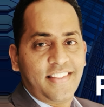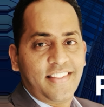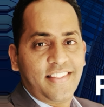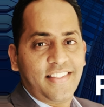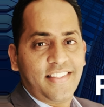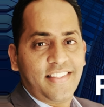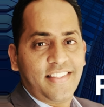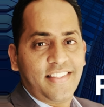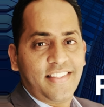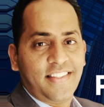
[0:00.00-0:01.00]

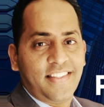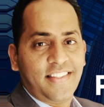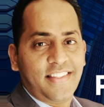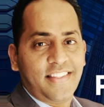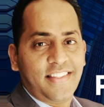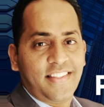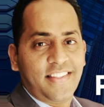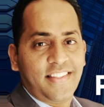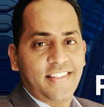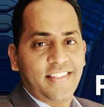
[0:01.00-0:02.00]

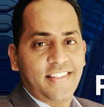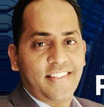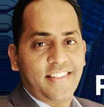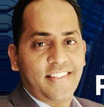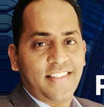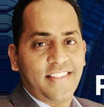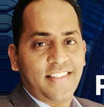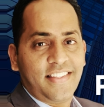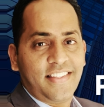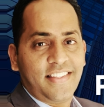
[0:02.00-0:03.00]

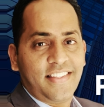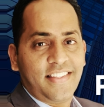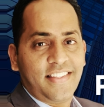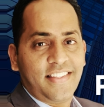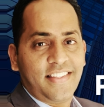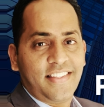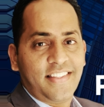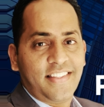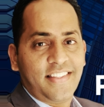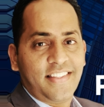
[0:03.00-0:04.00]

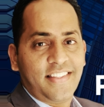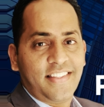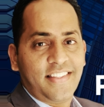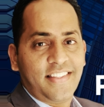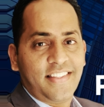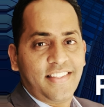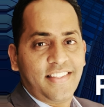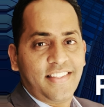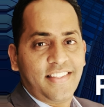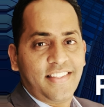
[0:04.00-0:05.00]

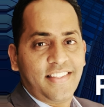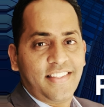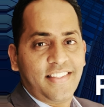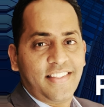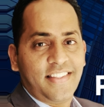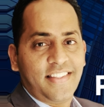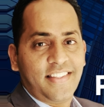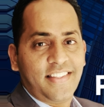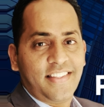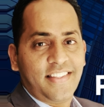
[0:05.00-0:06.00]

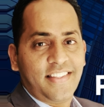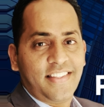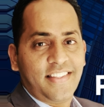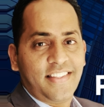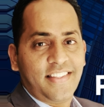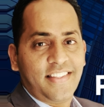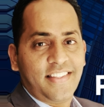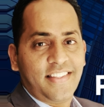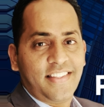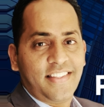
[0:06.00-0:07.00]

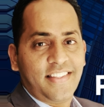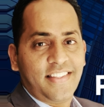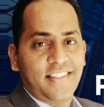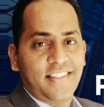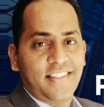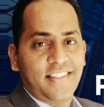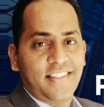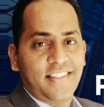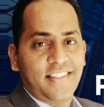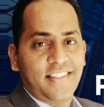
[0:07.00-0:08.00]
The face doesn't move, so there is nothing to read.